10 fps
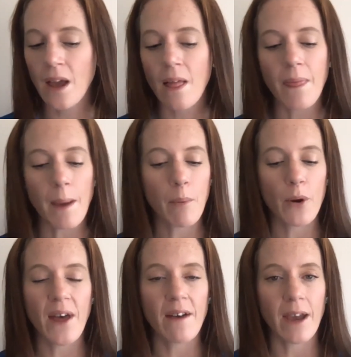They both
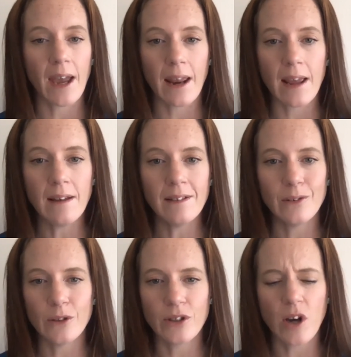have a heading
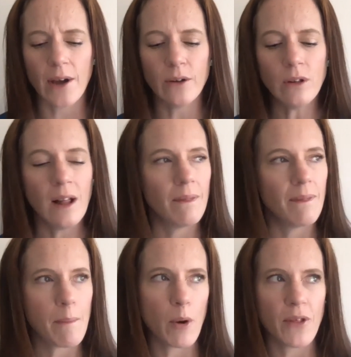or a title, they
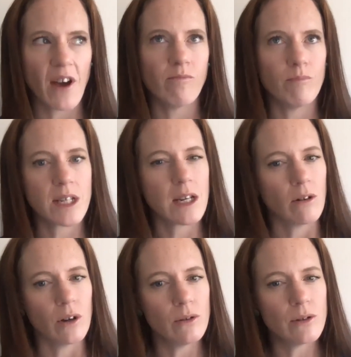both have
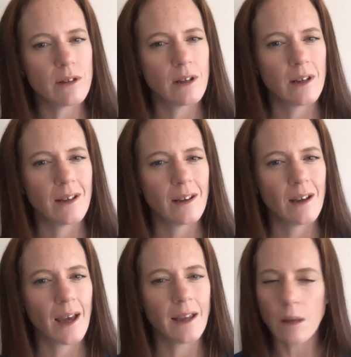materials,
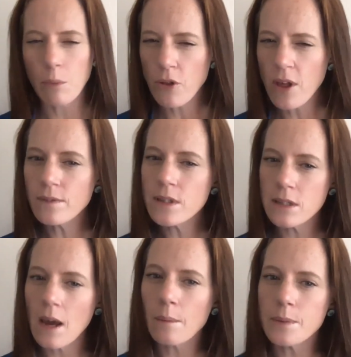and they both have
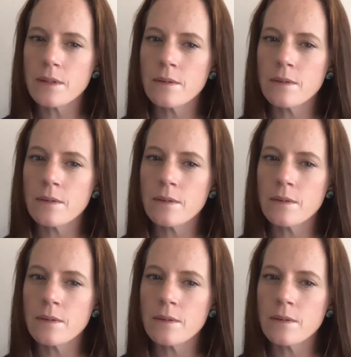steps.